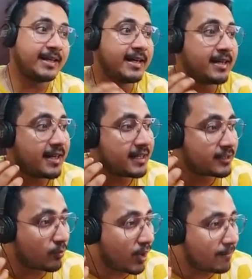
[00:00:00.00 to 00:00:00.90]
it's
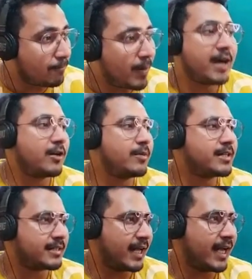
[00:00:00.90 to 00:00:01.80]
one part of
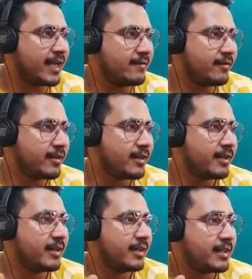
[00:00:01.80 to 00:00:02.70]
its life
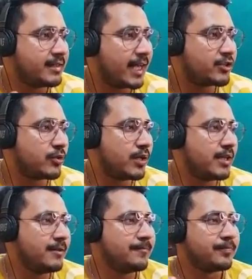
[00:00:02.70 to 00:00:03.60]
is actually